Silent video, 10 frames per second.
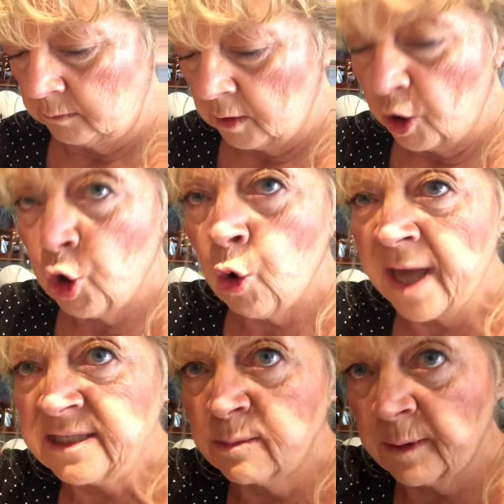No
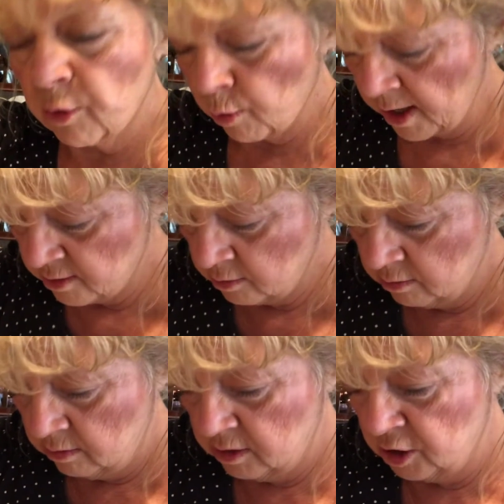husband around
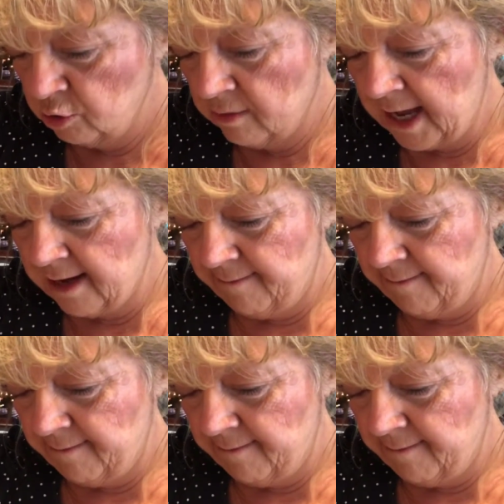to do that.